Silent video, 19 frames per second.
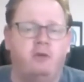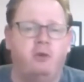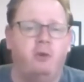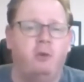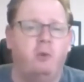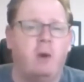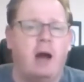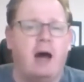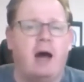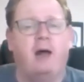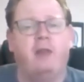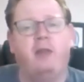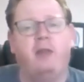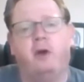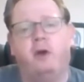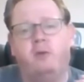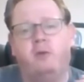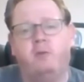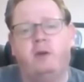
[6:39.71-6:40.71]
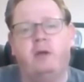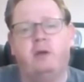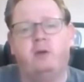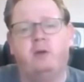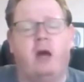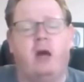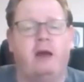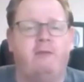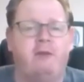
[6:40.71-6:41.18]
to other
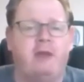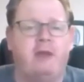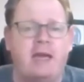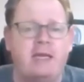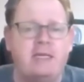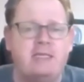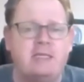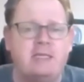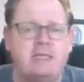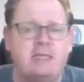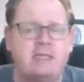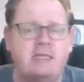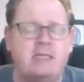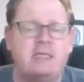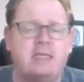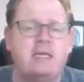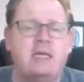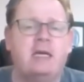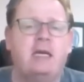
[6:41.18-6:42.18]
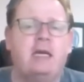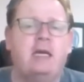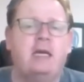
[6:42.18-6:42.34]
real-life cases,